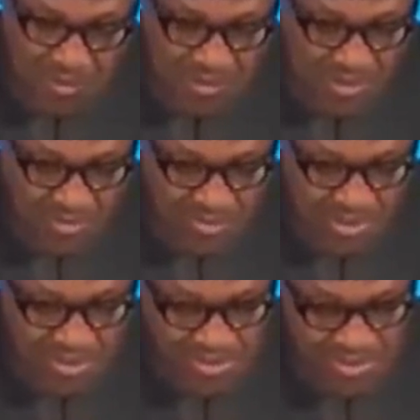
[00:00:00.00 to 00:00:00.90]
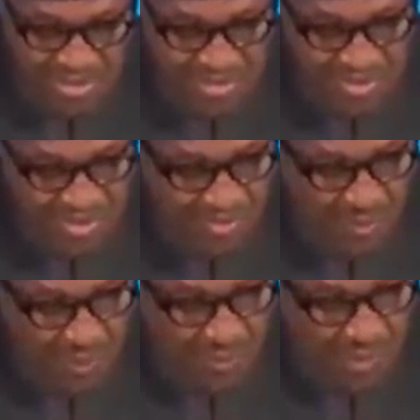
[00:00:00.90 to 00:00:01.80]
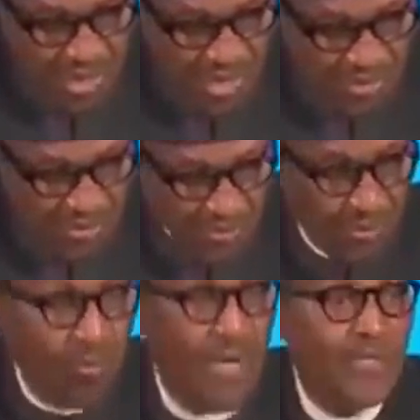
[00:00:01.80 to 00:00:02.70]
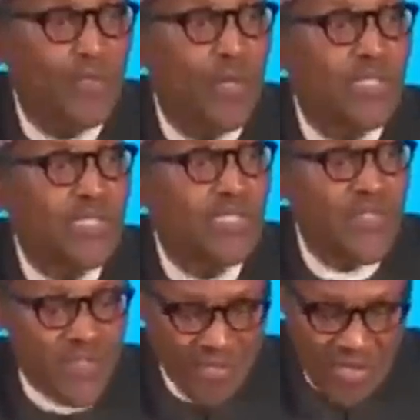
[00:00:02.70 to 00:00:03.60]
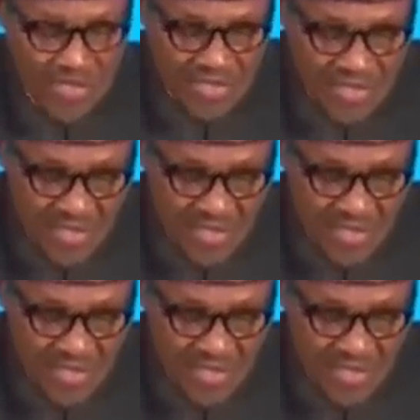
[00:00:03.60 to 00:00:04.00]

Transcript: dioxide reduction per annum by 2030.